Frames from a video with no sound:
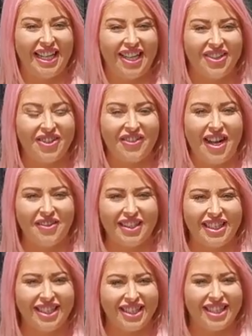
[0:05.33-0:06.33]
a little look around
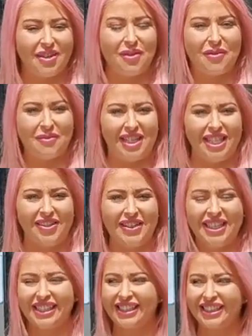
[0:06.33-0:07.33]
and see what we've been
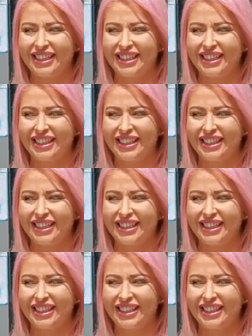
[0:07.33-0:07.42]
doing.